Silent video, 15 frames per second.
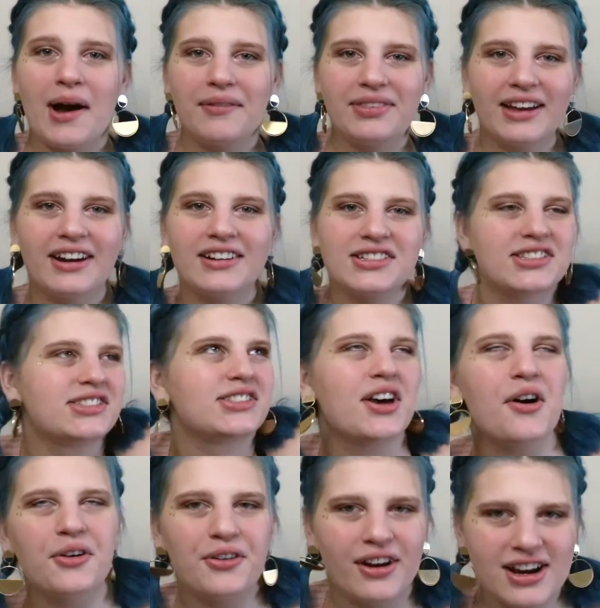out there, so
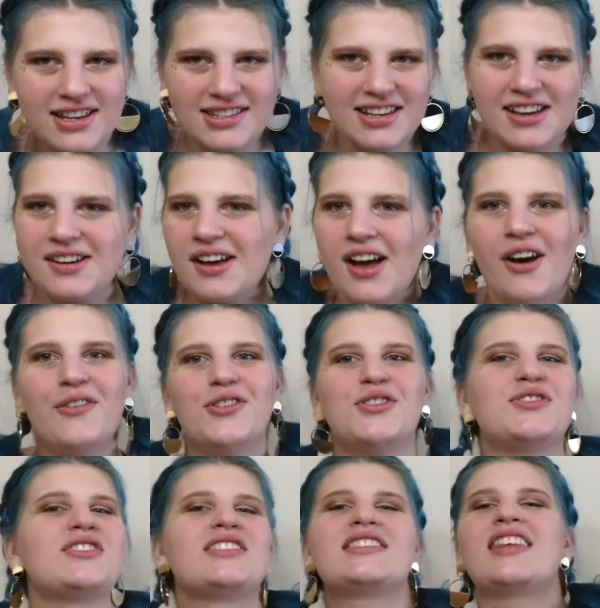crazy. It
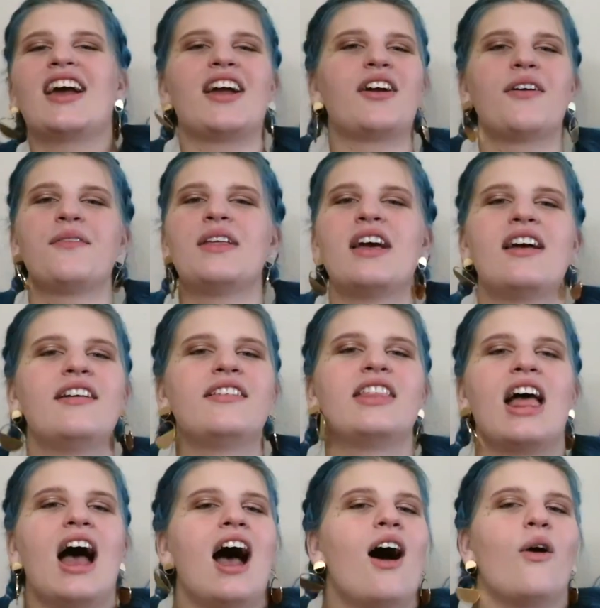was just like,
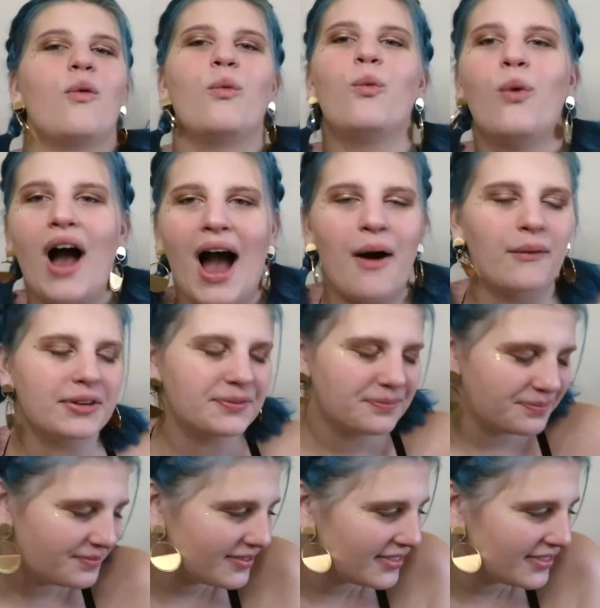wow.